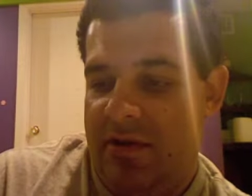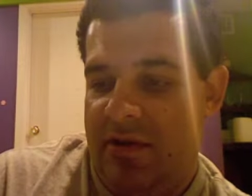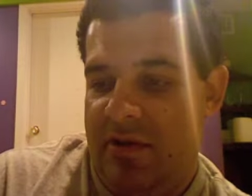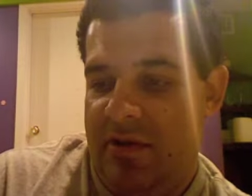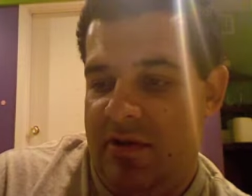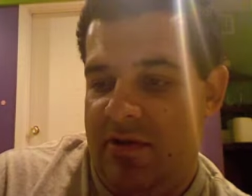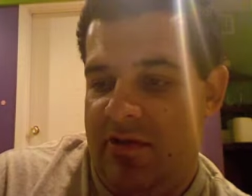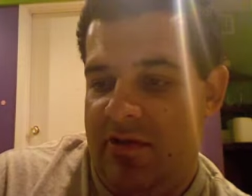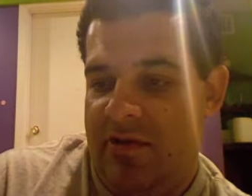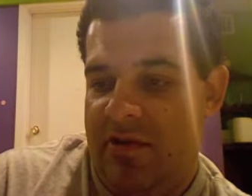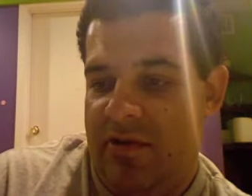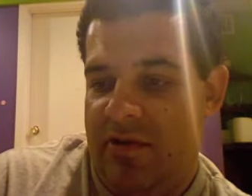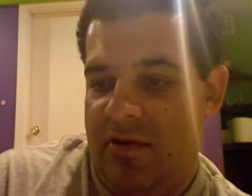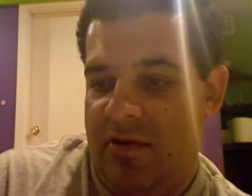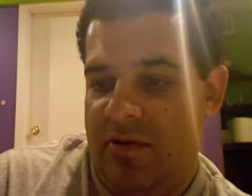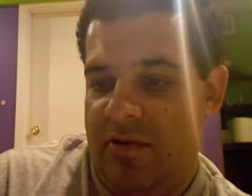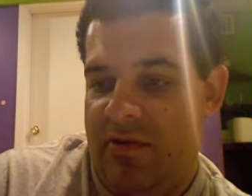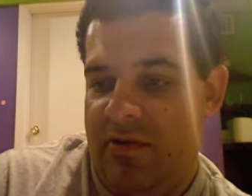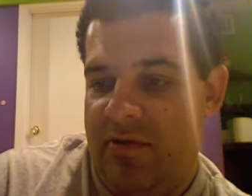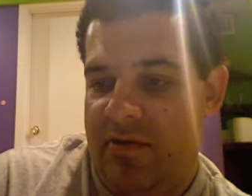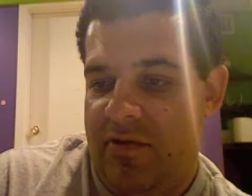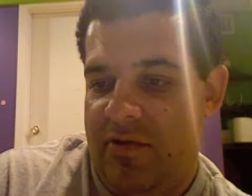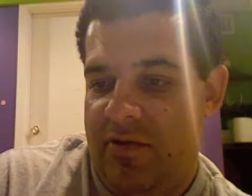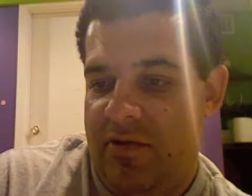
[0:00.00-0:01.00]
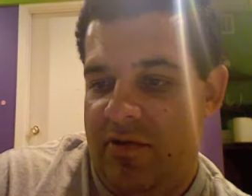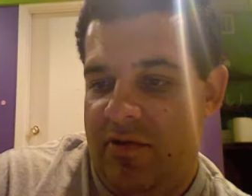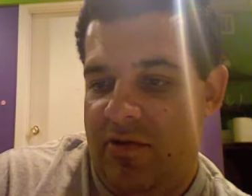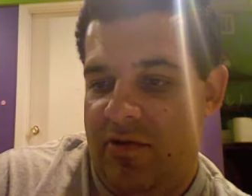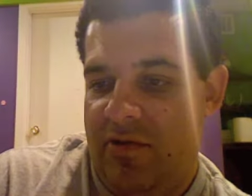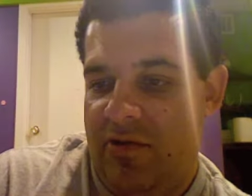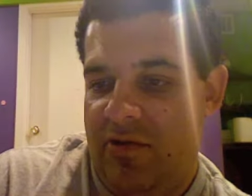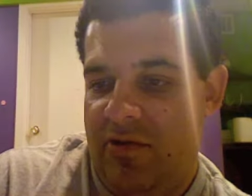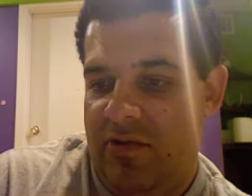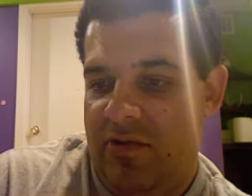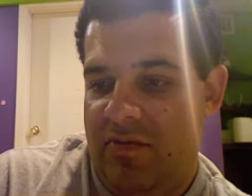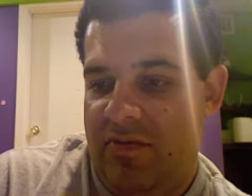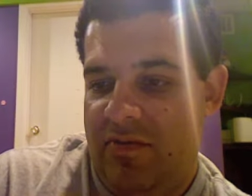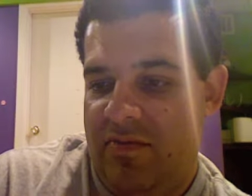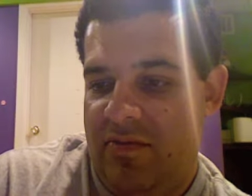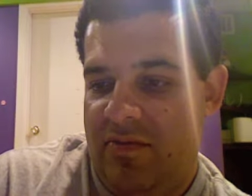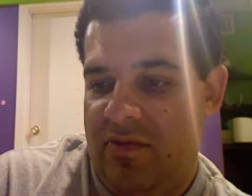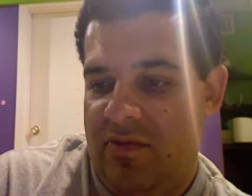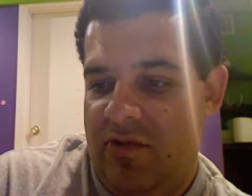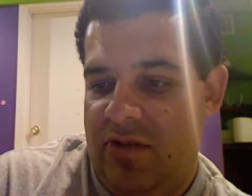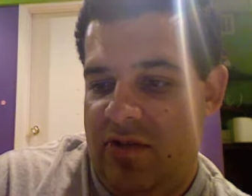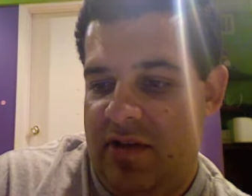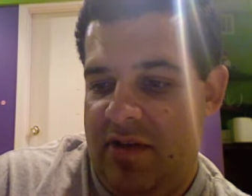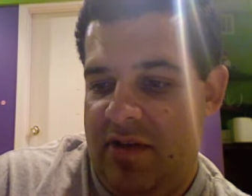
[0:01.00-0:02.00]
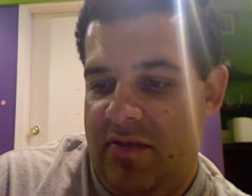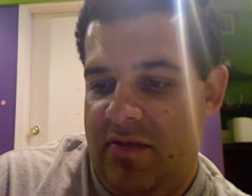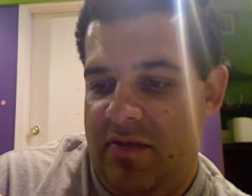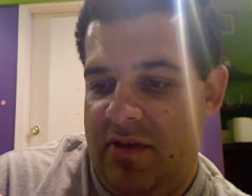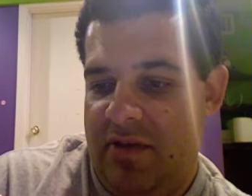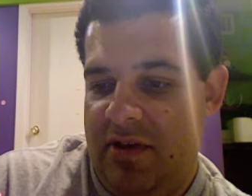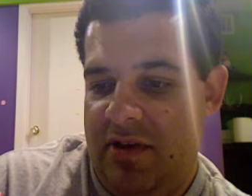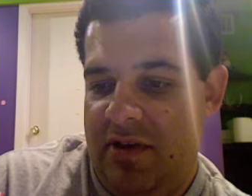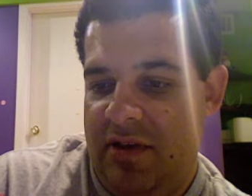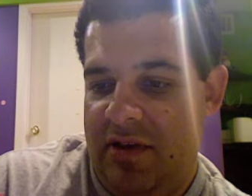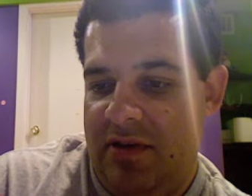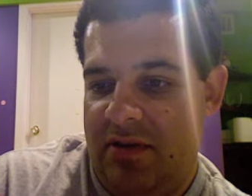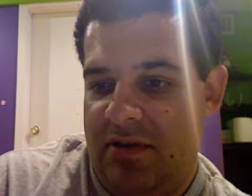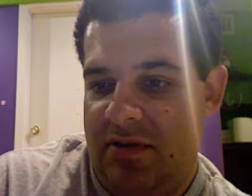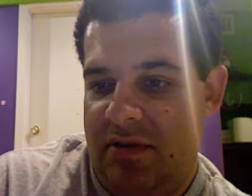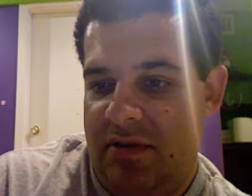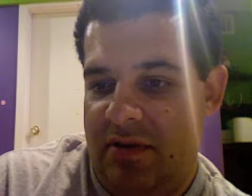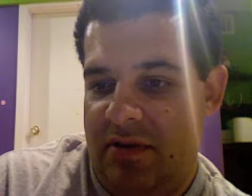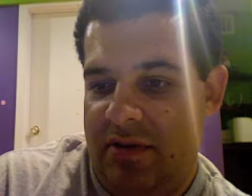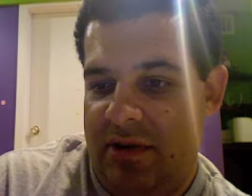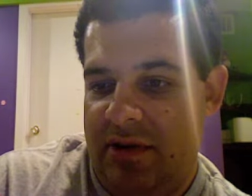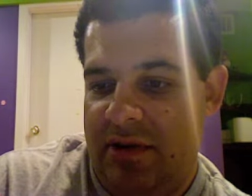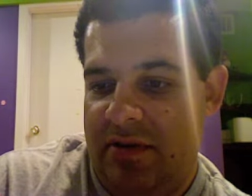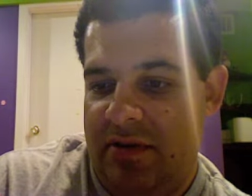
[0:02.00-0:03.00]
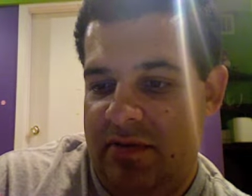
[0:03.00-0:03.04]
Let's go over and see if we can get through it.